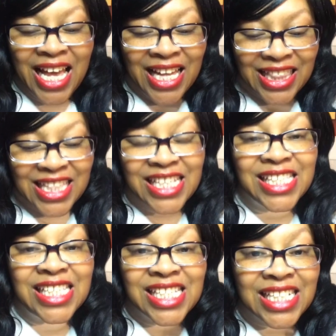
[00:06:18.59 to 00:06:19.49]
This
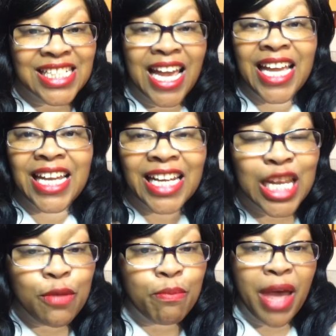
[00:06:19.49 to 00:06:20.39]
is the day that He
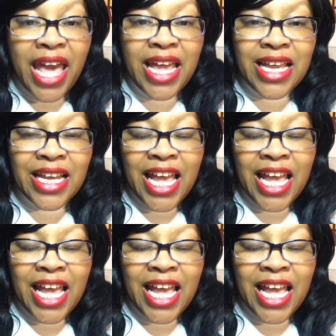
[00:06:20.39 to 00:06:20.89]
made.